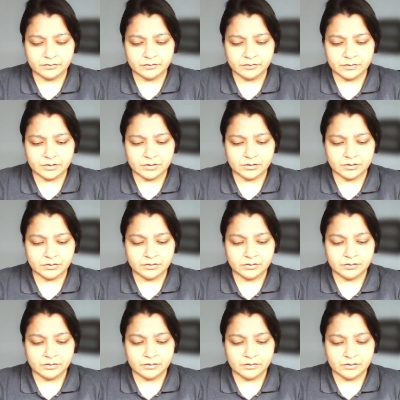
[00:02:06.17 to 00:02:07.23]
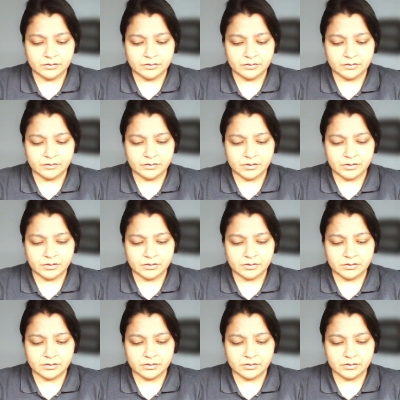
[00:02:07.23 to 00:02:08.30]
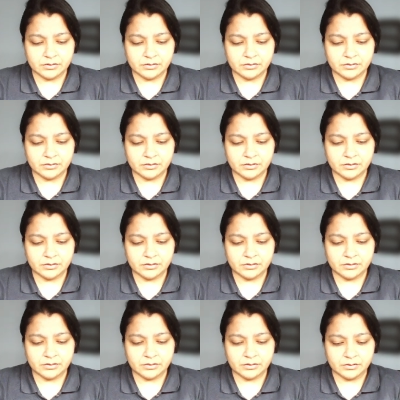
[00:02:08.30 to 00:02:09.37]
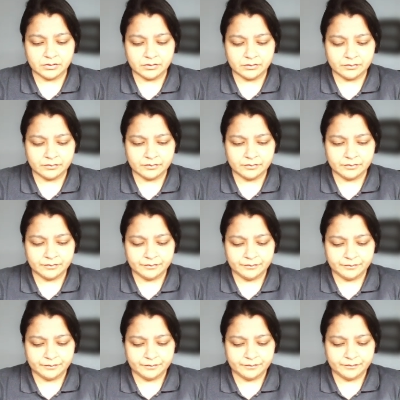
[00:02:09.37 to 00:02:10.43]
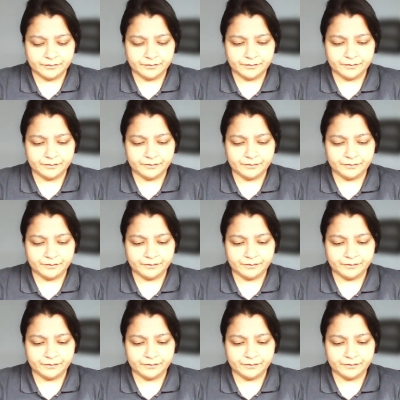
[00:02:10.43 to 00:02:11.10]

[no speech]